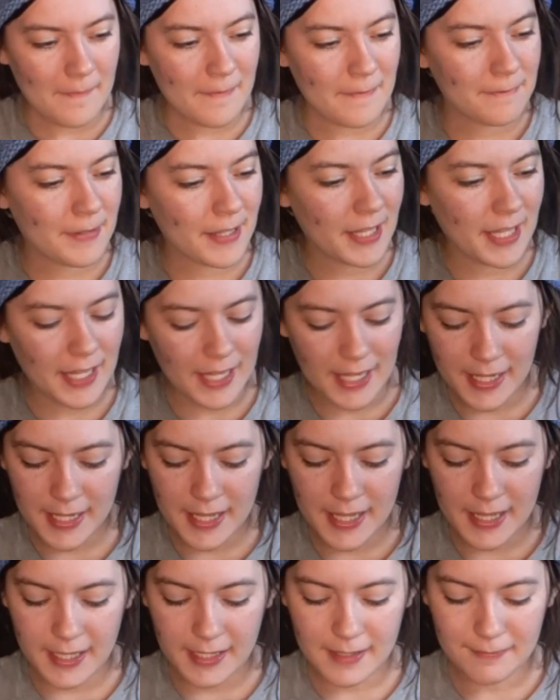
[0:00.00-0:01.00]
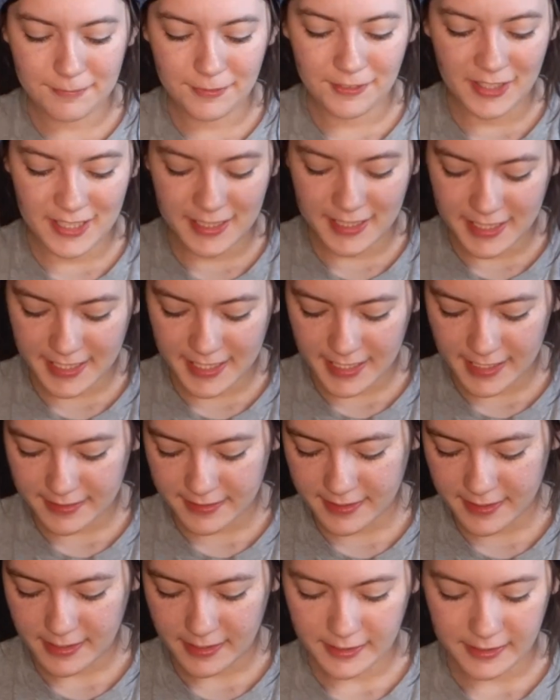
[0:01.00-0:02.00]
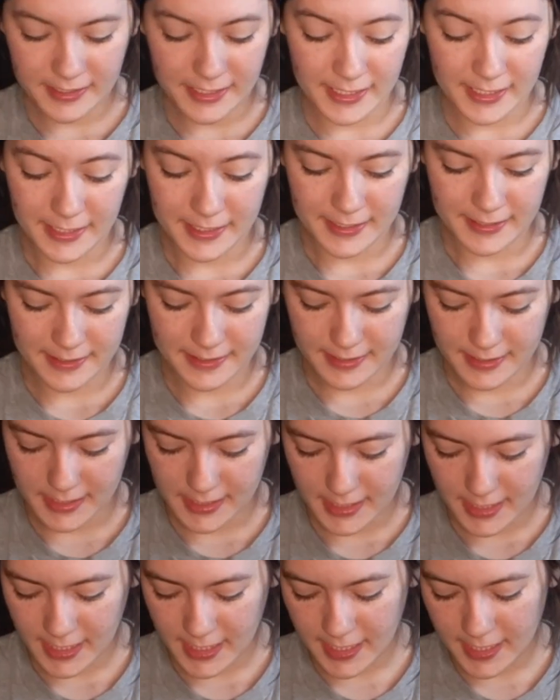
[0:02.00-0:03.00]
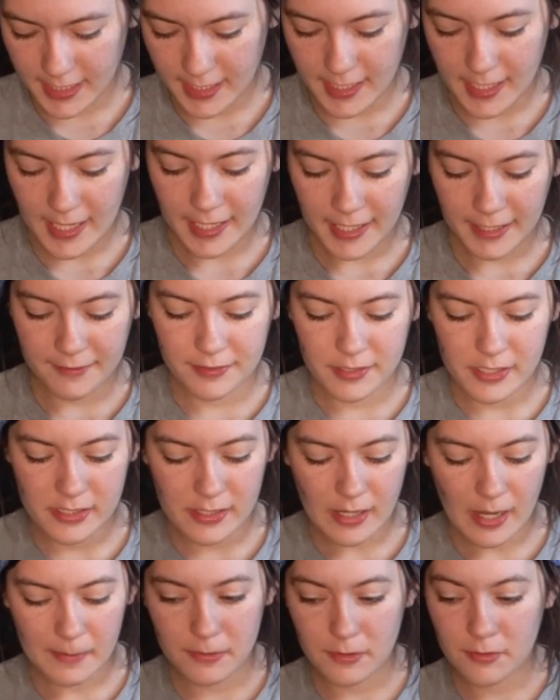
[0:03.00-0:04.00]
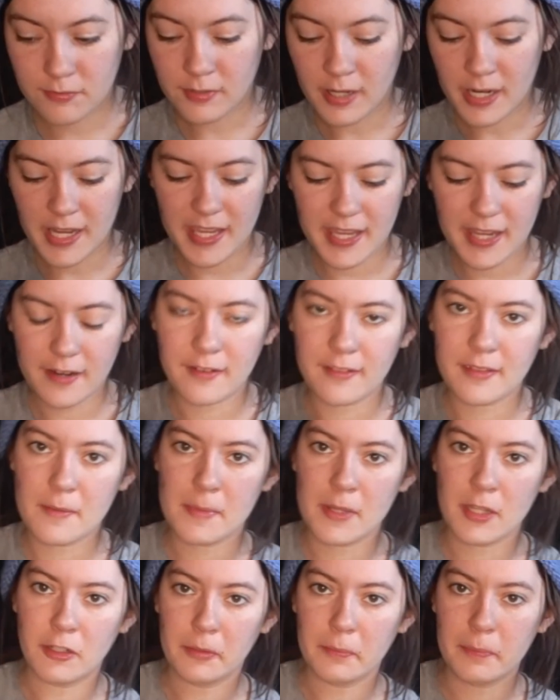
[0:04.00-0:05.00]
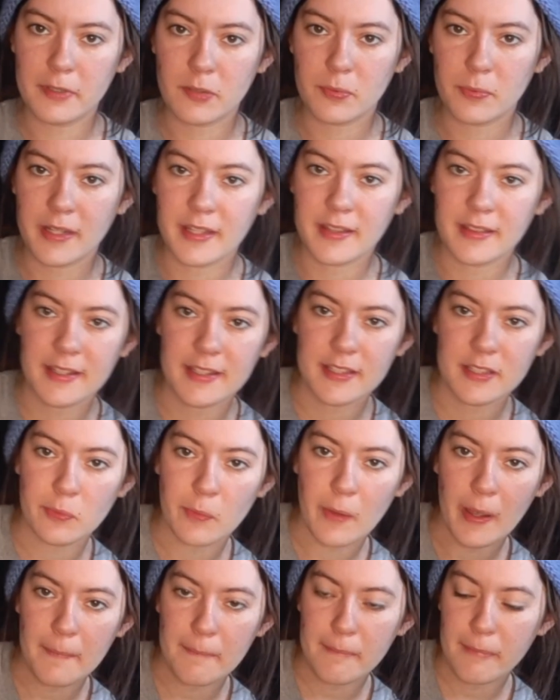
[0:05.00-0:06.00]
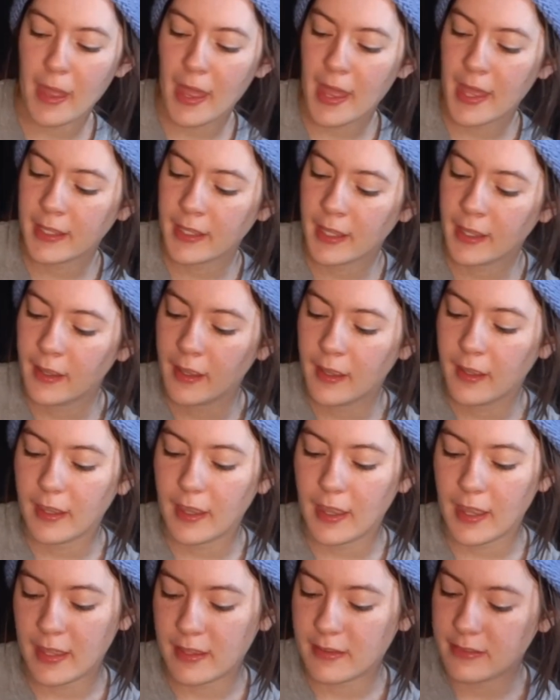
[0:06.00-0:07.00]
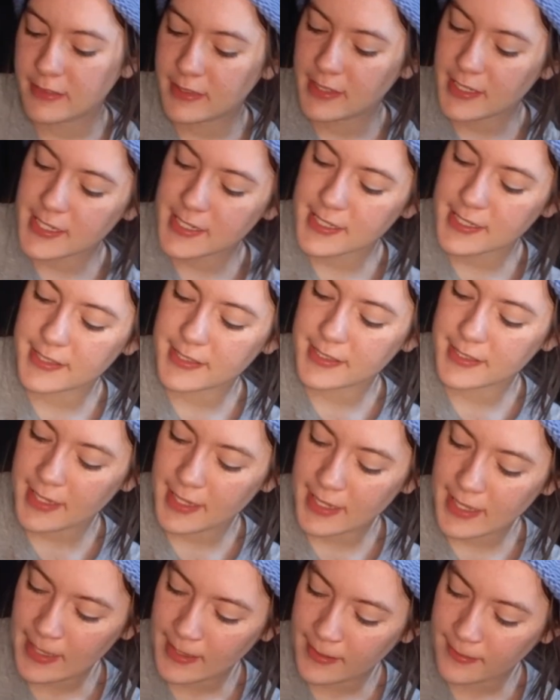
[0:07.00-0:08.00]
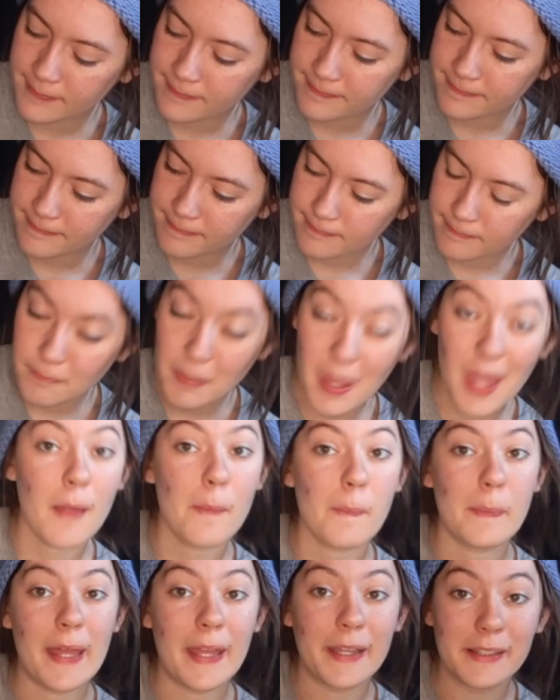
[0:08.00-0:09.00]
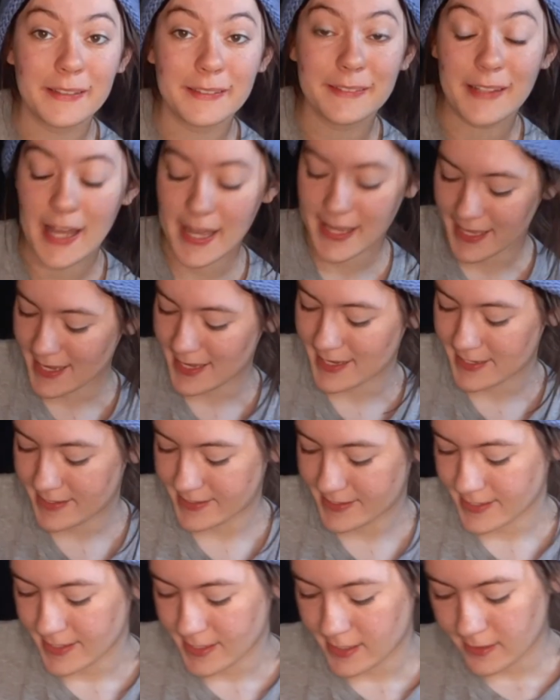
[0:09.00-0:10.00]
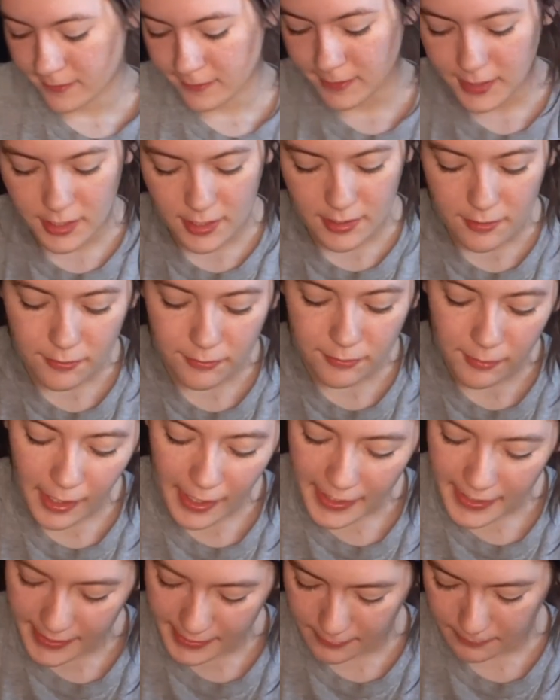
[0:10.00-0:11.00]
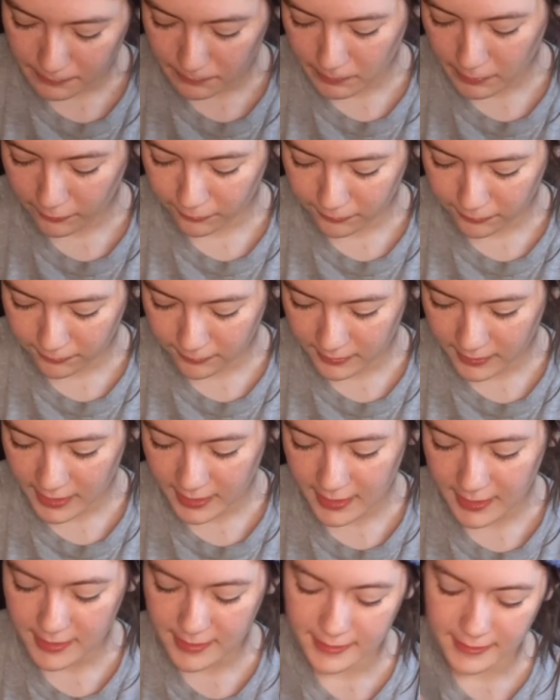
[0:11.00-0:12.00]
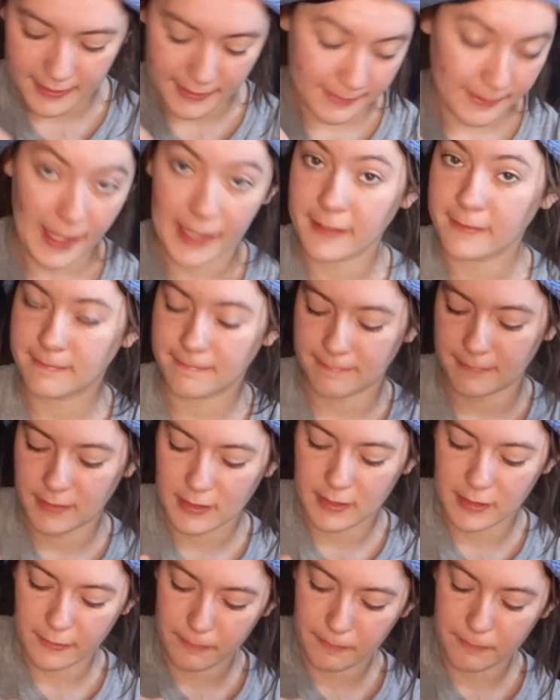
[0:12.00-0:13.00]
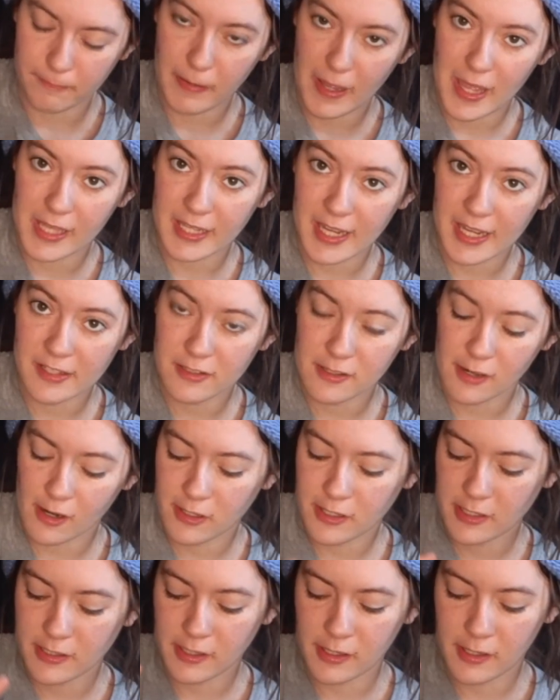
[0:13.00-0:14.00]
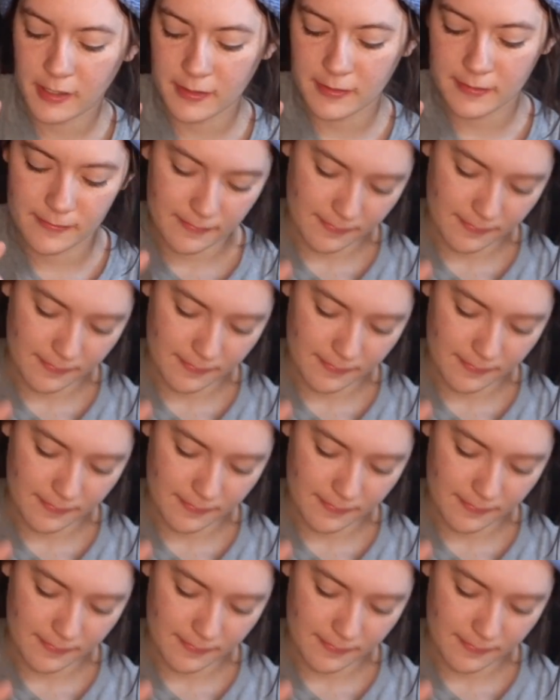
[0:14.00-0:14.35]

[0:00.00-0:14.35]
But I completely cast it on, and I've stopped right here in the middle between this white peg and this pink peg, I guess, which is right before this, like, the peg I started on,